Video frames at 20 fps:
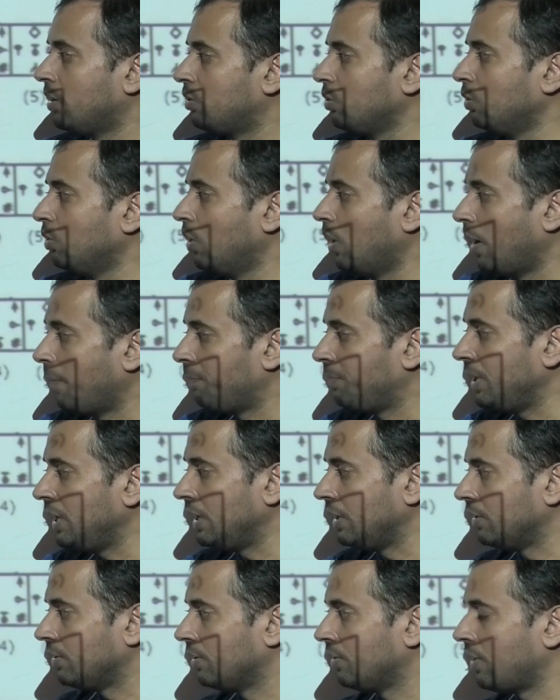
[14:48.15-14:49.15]
to
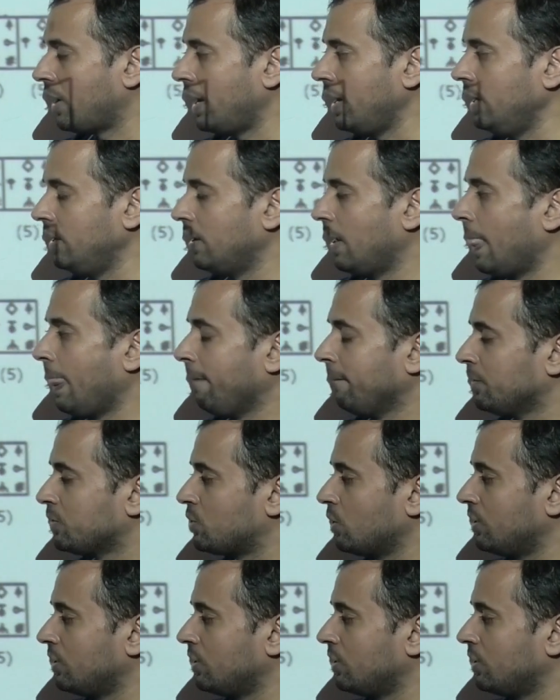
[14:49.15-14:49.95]
B, right?